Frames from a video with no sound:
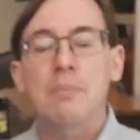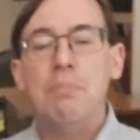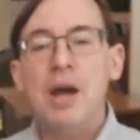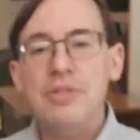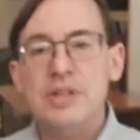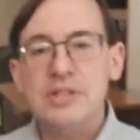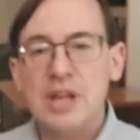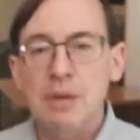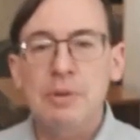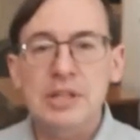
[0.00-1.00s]
By this,
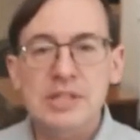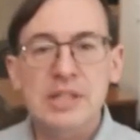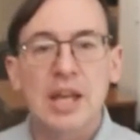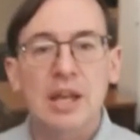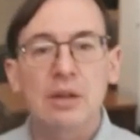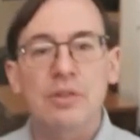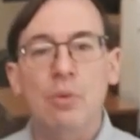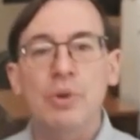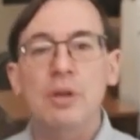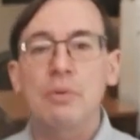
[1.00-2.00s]
I mean to say
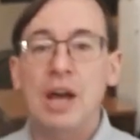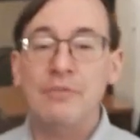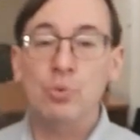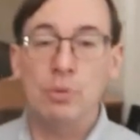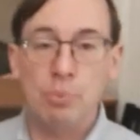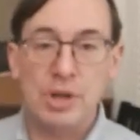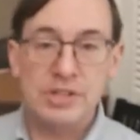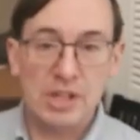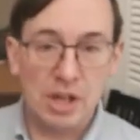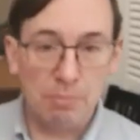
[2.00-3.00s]
that we have to embrace
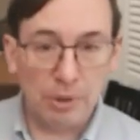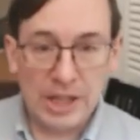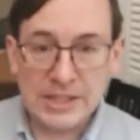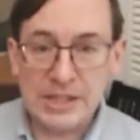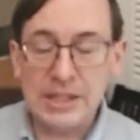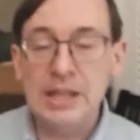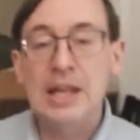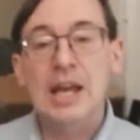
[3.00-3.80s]
the complexity